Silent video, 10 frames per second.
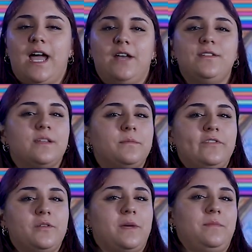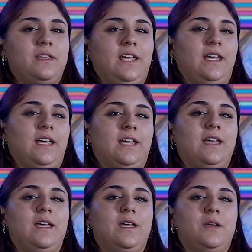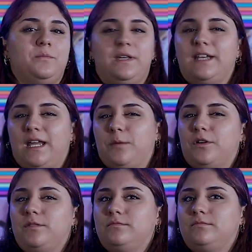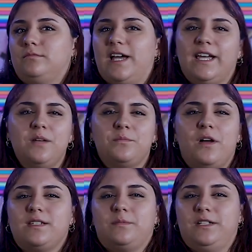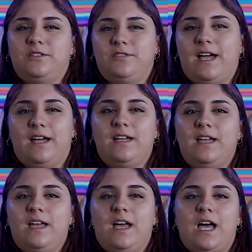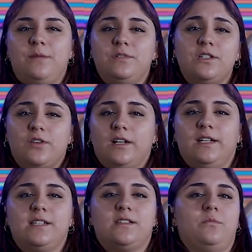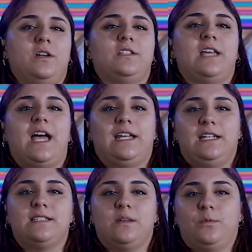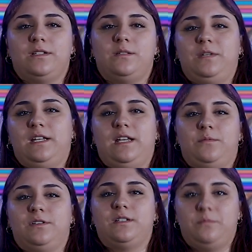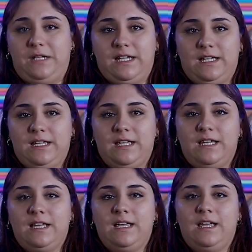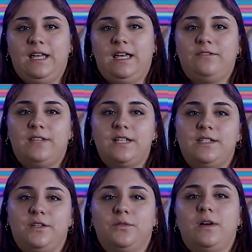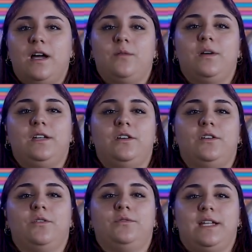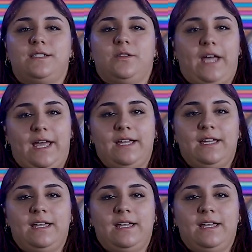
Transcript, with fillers: I know some of you might be thinking, be a neighbor? I couldn't possibly do that. I'm just struggling so much that I need someone to be a neighbor to me. If that's you, I want you to know that's okay.